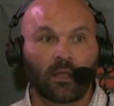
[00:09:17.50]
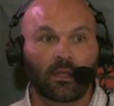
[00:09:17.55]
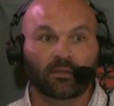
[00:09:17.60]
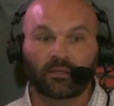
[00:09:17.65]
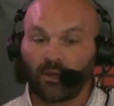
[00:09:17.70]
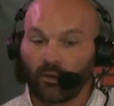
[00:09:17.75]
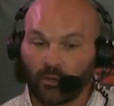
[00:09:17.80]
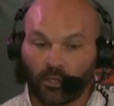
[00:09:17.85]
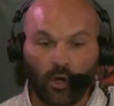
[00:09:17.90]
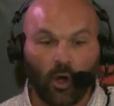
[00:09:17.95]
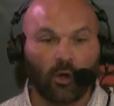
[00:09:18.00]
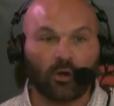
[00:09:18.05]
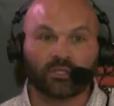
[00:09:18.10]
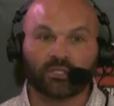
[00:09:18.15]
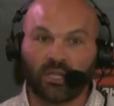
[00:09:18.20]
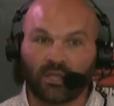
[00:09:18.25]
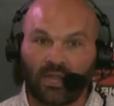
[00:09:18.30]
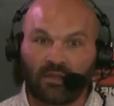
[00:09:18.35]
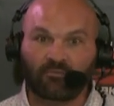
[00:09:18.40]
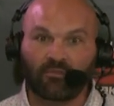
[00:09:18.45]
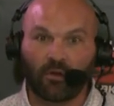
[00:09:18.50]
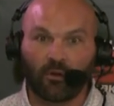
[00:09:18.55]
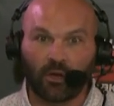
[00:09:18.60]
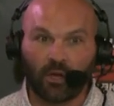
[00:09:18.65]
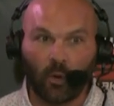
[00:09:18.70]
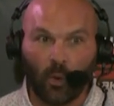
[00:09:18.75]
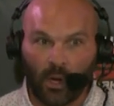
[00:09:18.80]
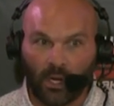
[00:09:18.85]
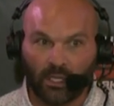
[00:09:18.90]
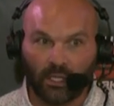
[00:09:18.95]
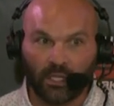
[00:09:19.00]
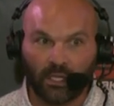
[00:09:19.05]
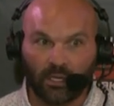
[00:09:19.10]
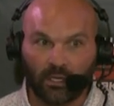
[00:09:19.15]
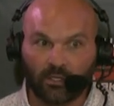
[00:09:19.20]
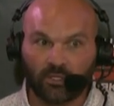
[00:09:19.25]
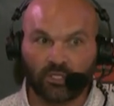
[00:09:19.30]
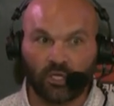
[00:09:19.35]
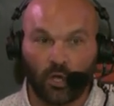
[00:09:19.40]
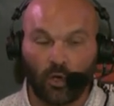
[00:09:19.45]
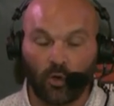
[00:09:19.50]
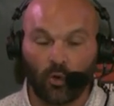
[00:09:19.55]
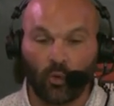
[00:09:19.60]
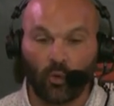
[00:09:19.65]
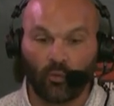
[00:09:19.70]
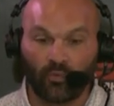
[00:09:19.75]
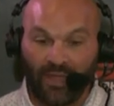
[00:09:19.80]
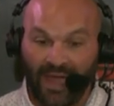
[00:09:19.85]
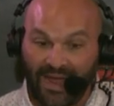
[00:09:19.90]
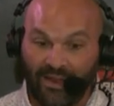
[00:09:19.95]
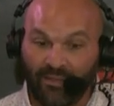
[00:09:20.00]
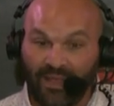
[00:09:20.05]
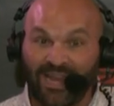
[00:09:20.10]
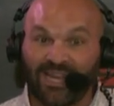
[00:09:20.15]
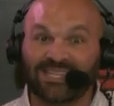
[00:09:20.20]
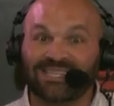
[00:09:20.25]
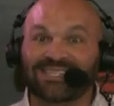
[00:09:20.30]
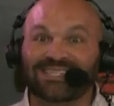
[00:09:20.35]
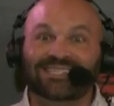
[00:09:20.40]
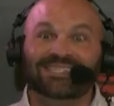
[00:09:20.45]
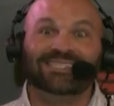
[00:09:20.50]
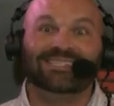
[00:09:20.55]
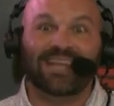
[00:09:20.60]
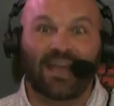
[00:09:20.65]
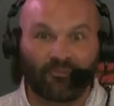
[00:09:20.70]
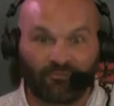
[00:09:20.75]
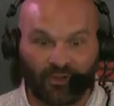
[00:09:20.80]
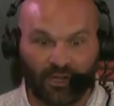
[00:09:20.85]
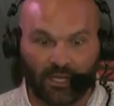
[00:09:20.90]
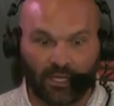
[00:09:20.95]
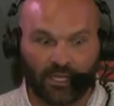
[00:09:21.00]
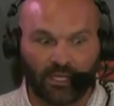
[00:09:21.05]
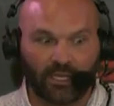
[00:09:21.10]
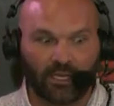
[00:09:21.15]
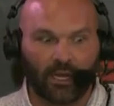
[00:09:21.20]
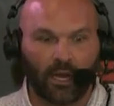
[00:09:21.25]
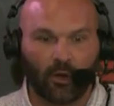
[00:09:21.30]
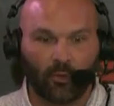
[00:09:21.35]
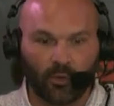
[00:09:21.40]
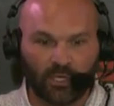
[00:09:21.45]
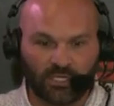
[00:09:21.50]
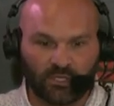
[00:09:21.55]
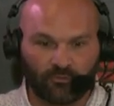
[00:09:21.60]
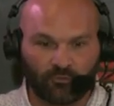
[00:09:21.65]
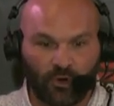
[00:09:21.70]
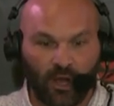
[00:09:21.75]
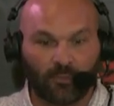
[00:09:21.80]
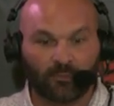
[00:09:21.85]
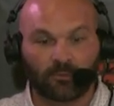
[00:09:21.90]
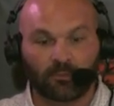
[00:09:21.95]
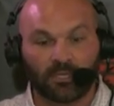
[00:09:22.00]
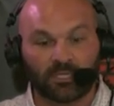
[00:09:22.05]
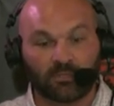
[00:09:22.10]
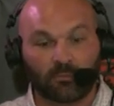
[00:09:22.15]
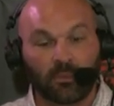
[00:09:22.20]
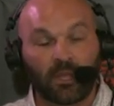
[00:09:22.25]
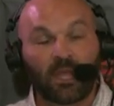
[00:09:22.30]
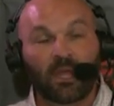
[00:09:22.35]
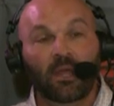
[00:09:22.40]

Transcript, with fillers: Derek Carr has done that very quickly. So that that is definitely a reason for optimism.